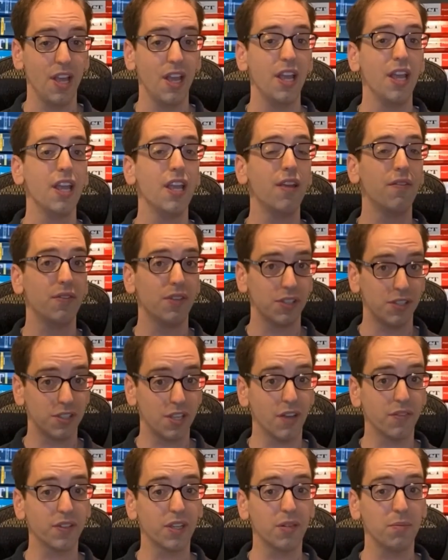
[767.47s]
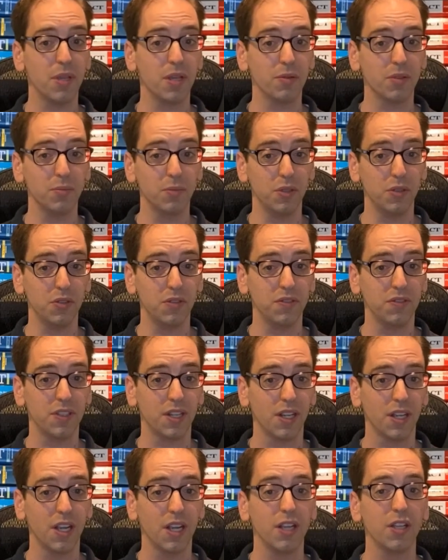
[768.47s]
If the stuff can be removed,
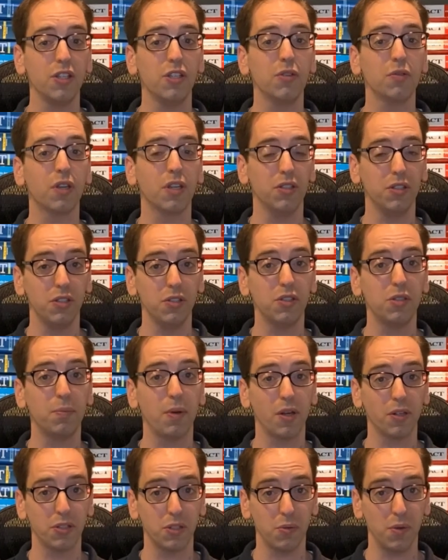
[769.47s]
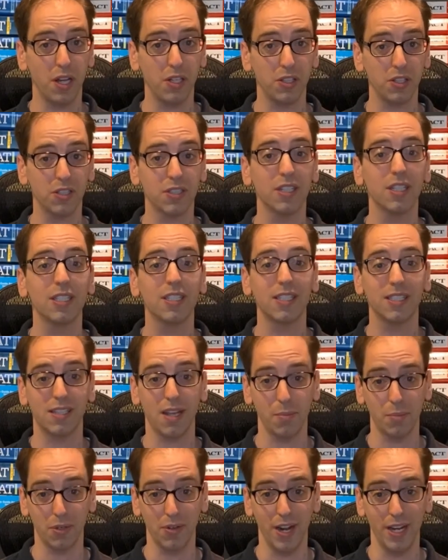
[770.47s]
you can use punctuation to
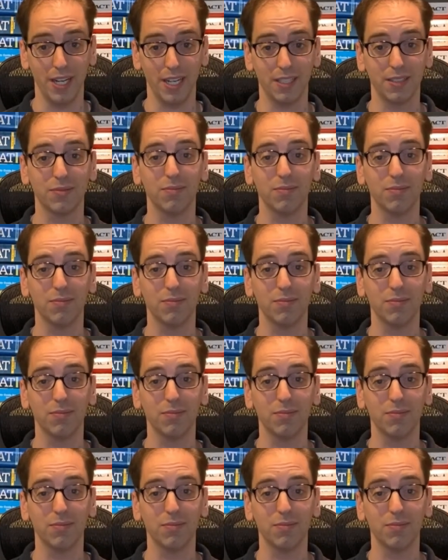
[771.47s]
separate it.